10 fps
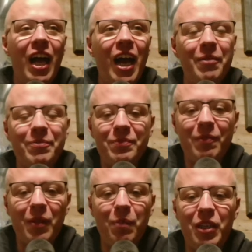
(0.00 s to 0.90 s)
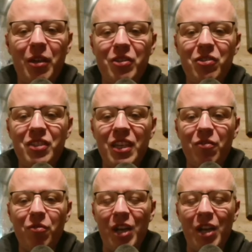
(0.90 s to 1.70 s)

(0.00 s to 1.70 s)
But, you know, it does give